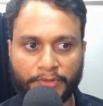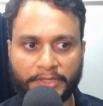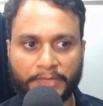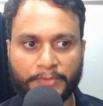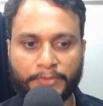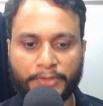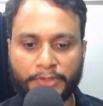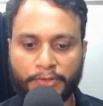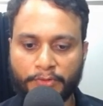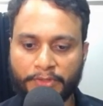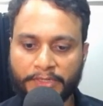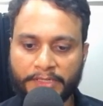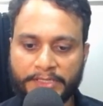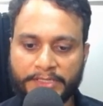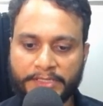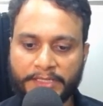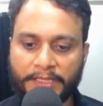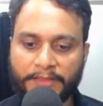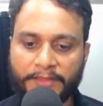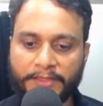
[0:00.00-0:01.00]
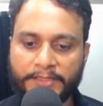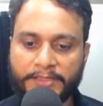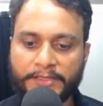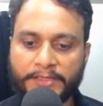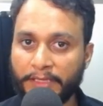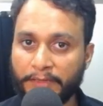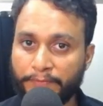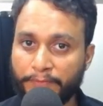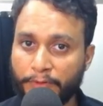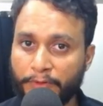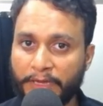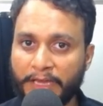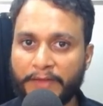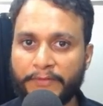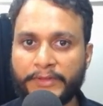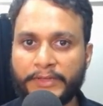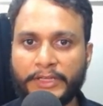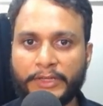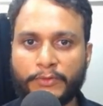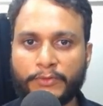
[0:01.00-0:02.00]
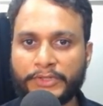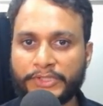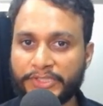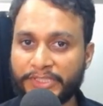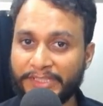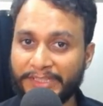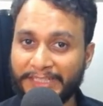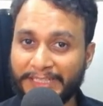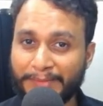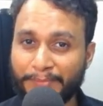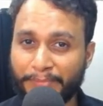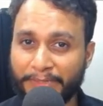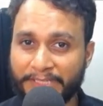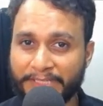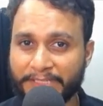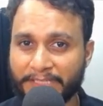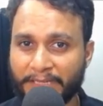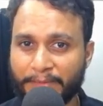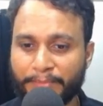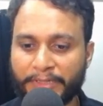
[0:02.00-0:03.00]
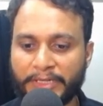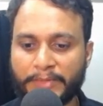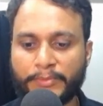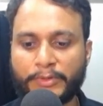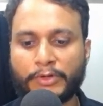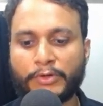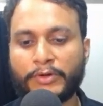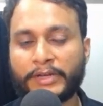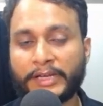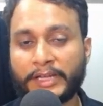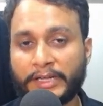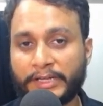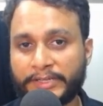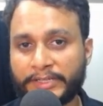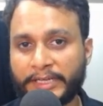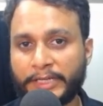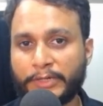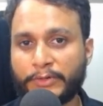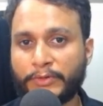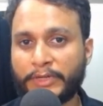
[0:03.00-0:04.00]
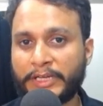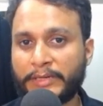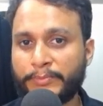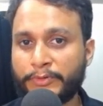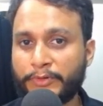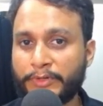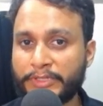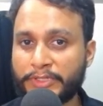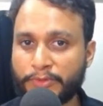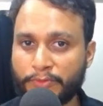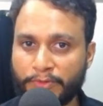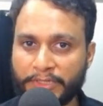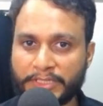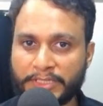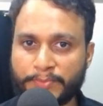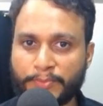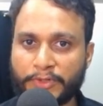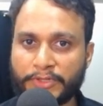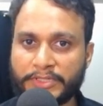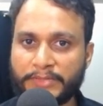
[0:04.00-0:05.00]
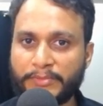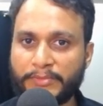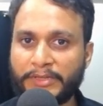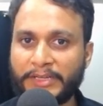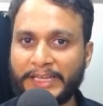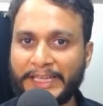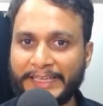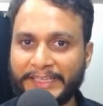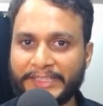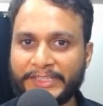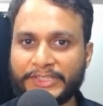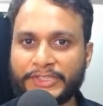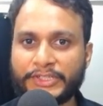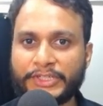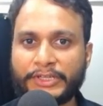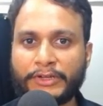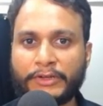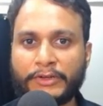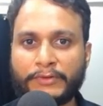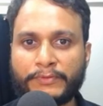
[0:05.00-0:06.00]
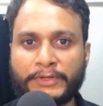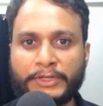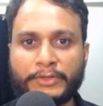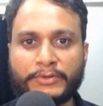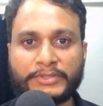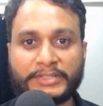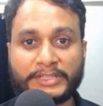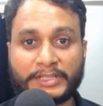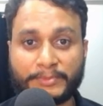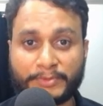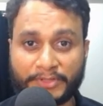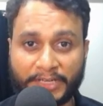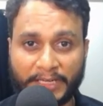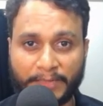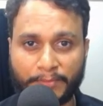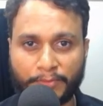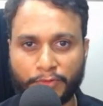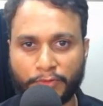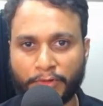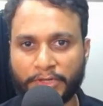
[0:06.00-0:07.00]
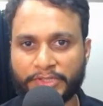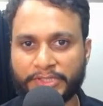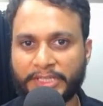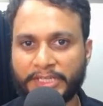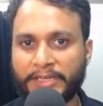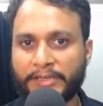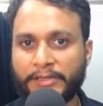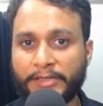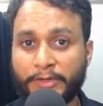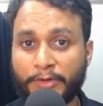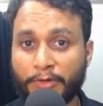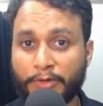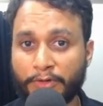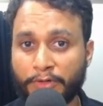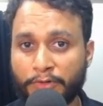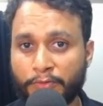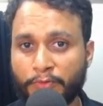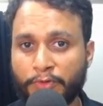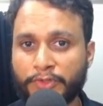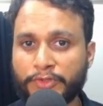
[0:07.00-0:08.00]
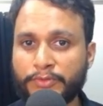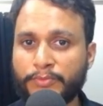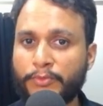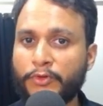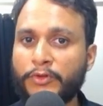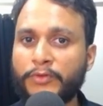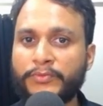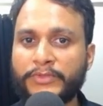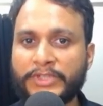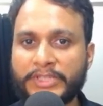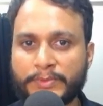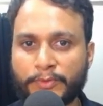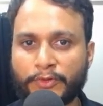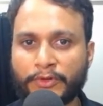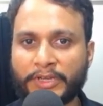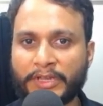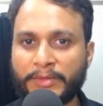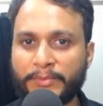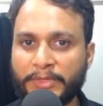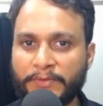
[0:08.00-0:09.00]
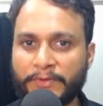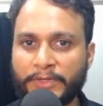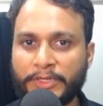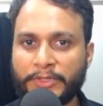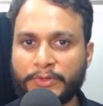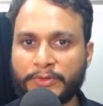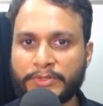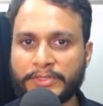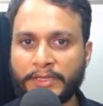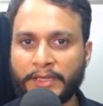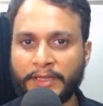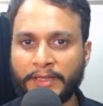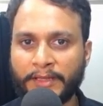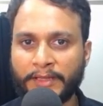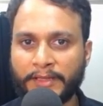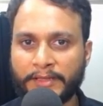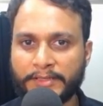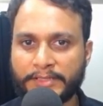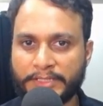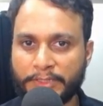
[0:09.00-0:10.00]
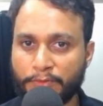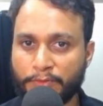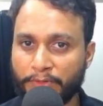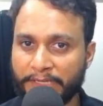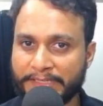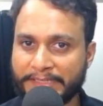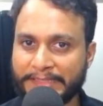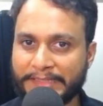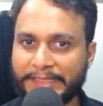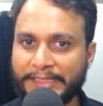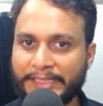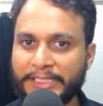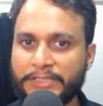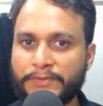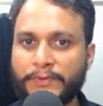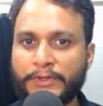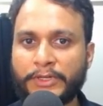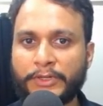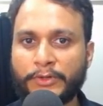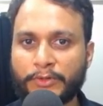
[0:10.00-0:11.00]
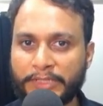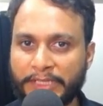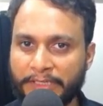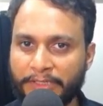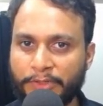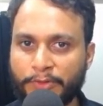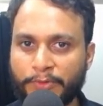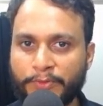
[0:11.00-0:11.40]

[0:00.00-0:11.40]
were able to understand this. If you have any question, then please comment below and I'll try to help you as soon as possible. Like and share our video and subscribe to our channel in order to watch more of these programming videos. See you guys in the next video. Thank